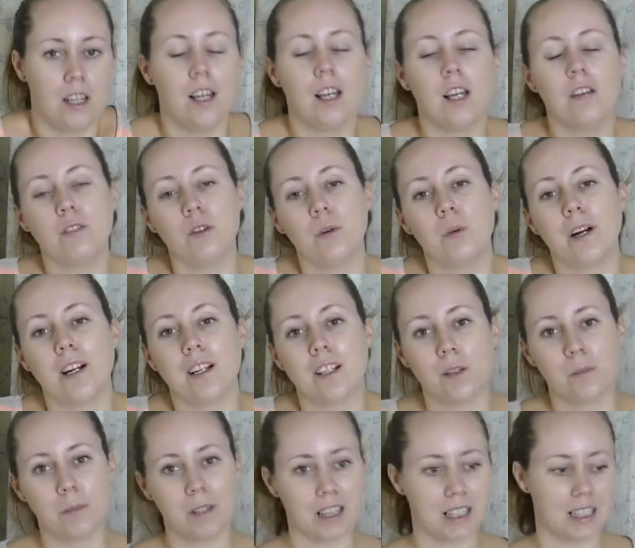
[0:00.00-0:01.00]
if you wear
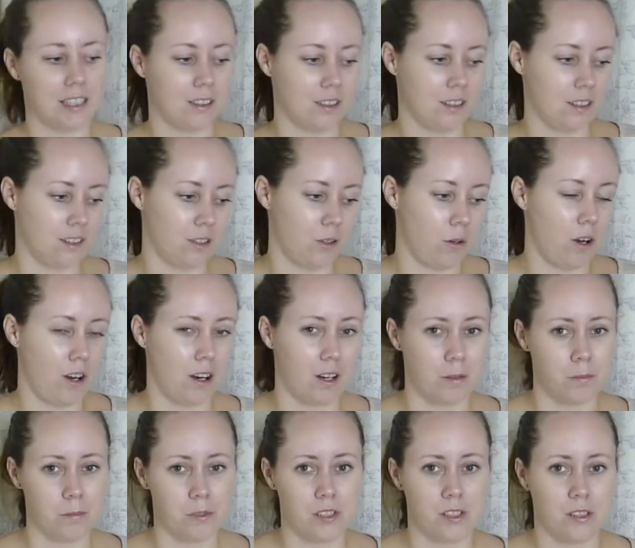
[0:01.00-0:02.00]
them, I think there's no
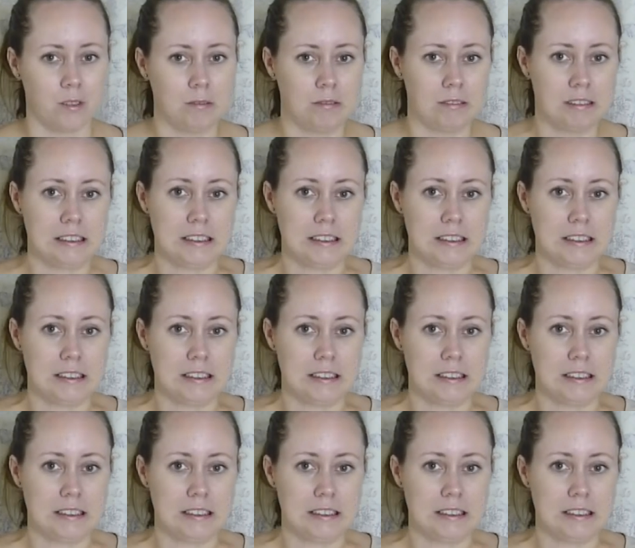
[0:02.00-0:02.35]
harm, so